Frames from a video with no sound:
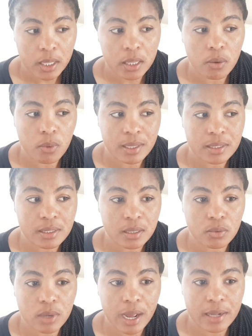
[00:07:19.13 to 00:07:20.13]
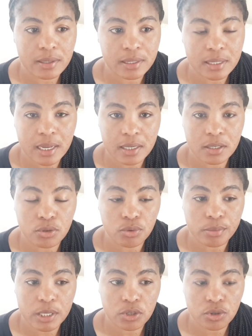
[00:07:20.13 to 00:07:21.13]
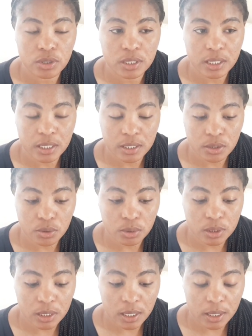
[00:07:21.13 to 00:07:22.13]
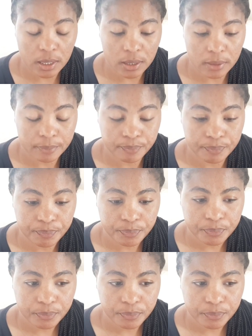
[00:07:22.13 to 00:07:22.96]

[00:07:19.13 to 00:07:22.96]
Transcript: the ones that are deciding to make children to say um